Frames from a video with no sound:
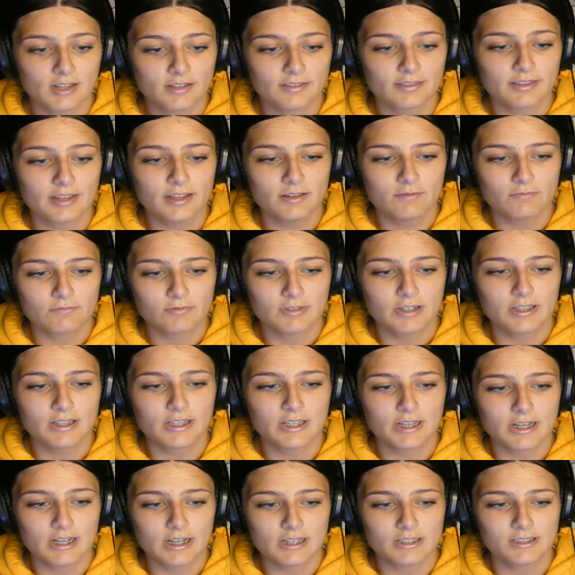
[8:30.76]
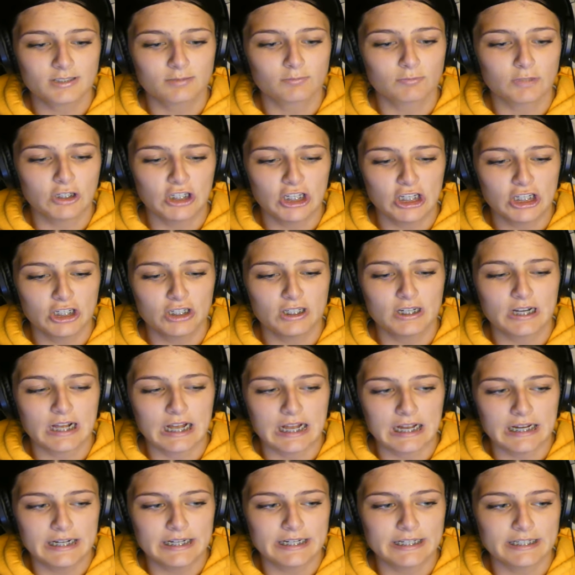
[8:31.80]
They really got some good
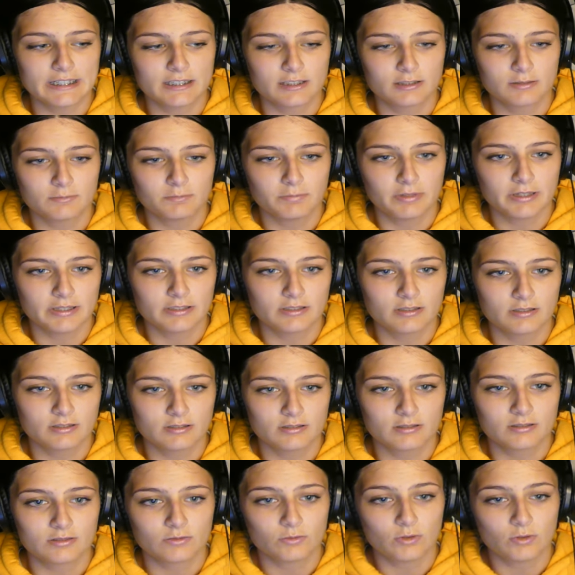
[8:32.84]
hiding places.